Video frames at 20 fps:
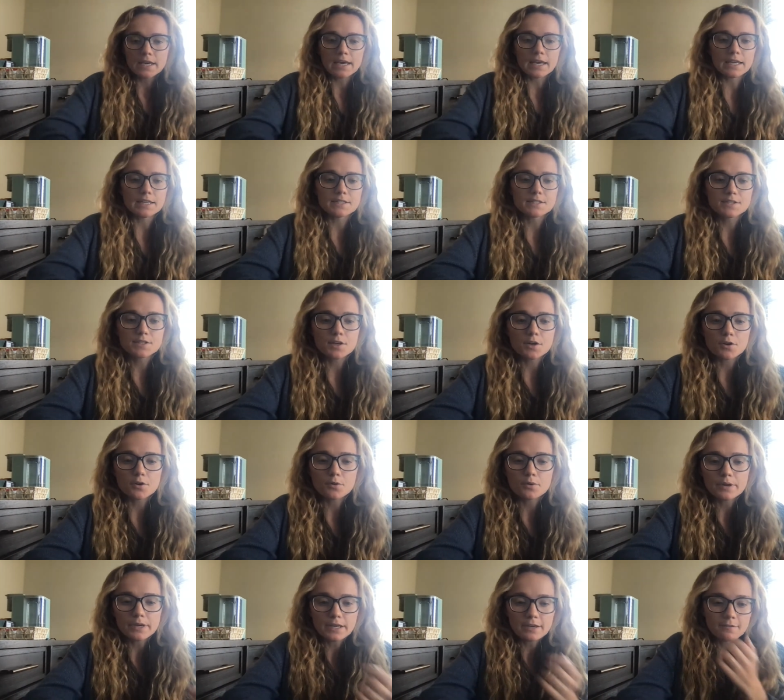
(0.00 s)
And
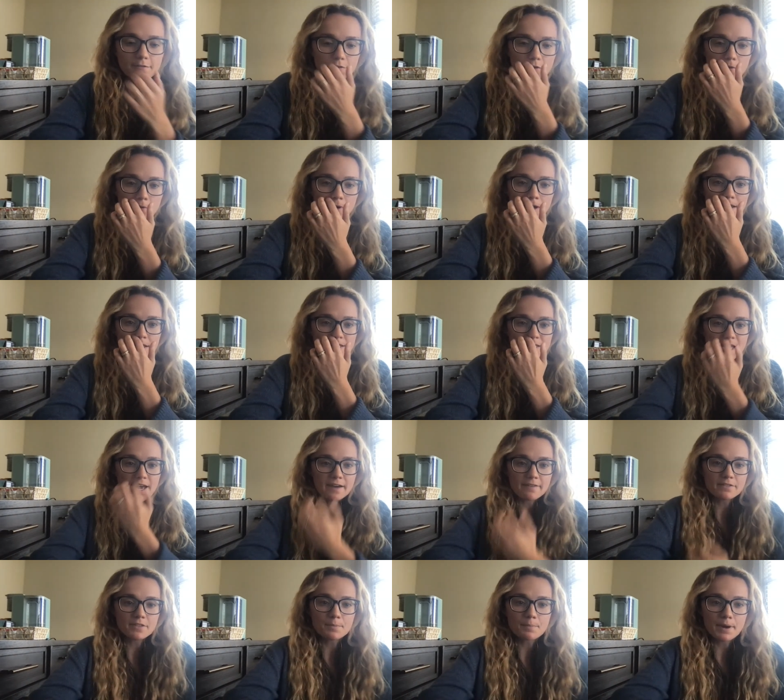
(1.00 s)
so if you guys
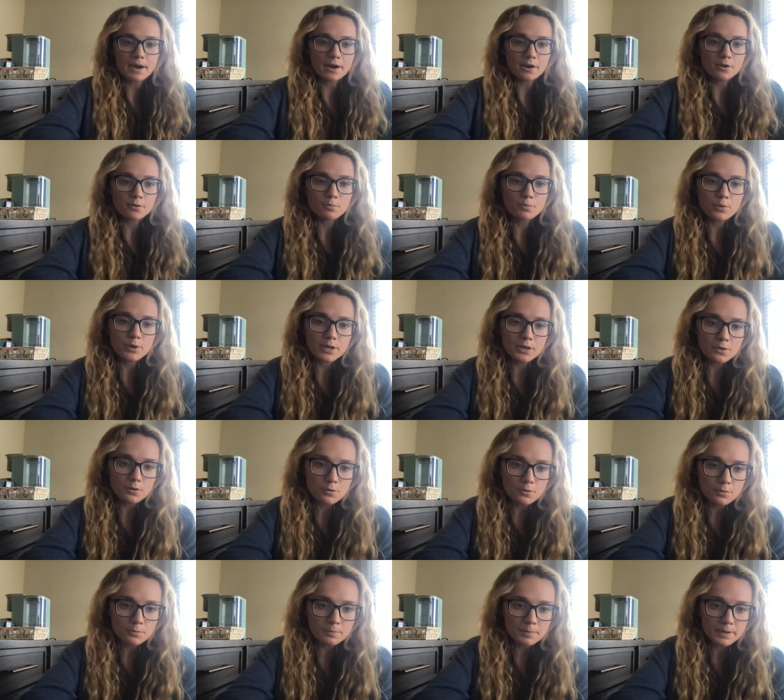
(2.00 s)
have the PowerPoint
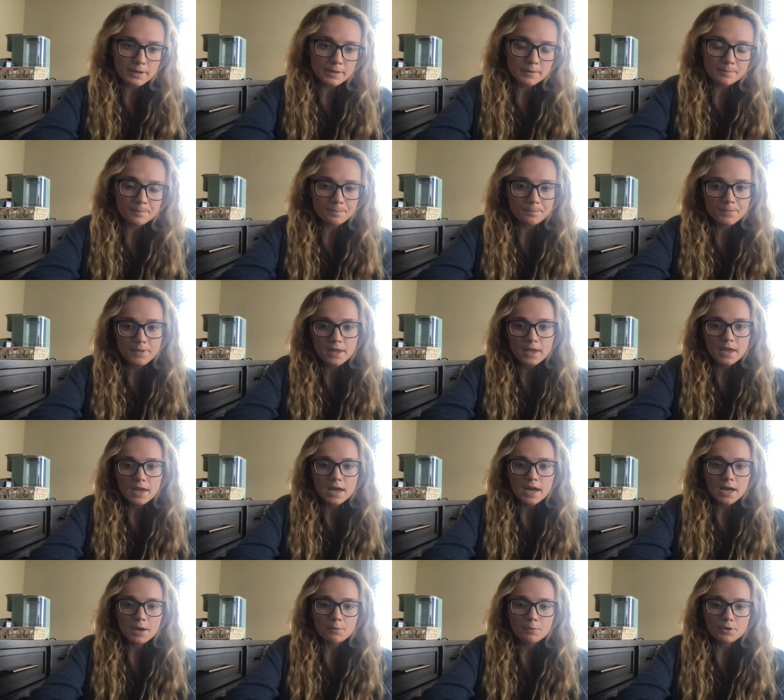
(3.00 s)
open,
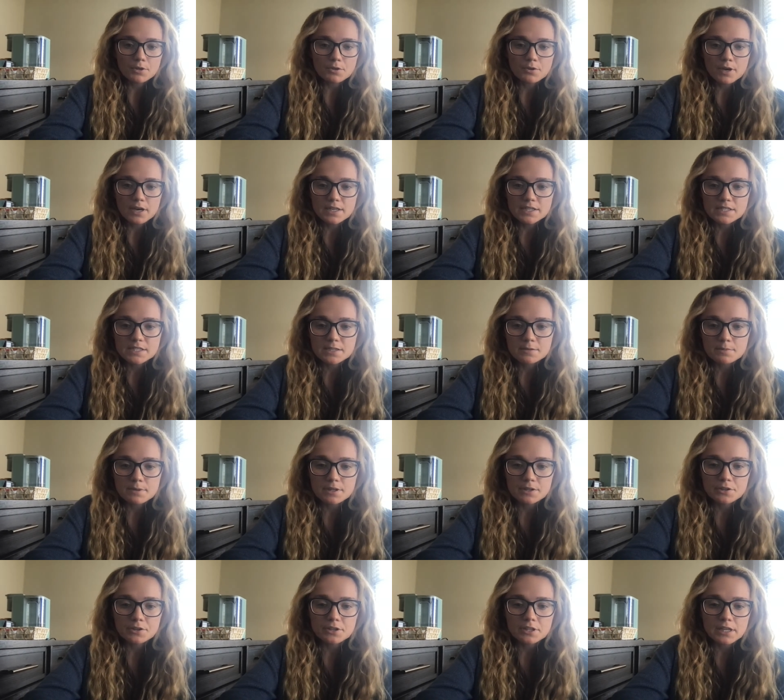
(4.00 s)
I want you guys to be
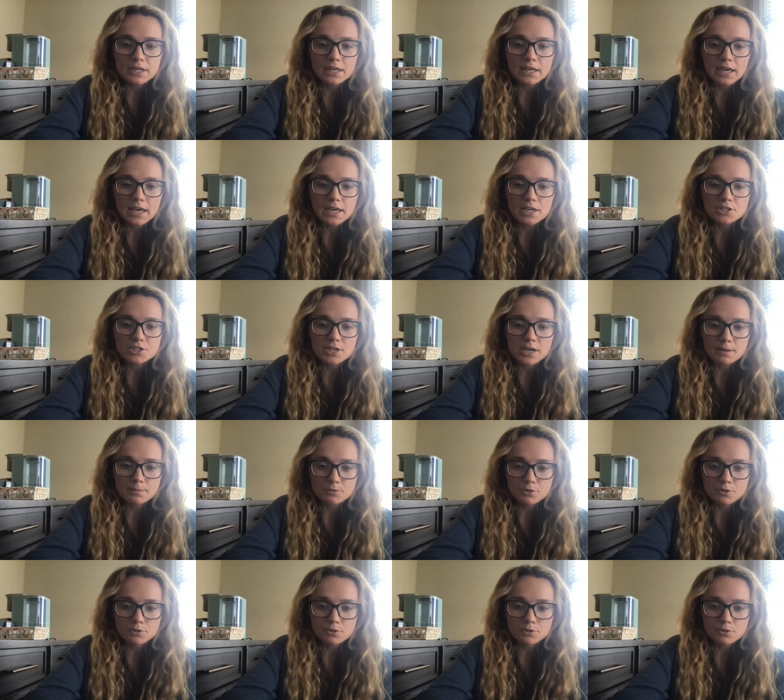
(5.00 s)
looking at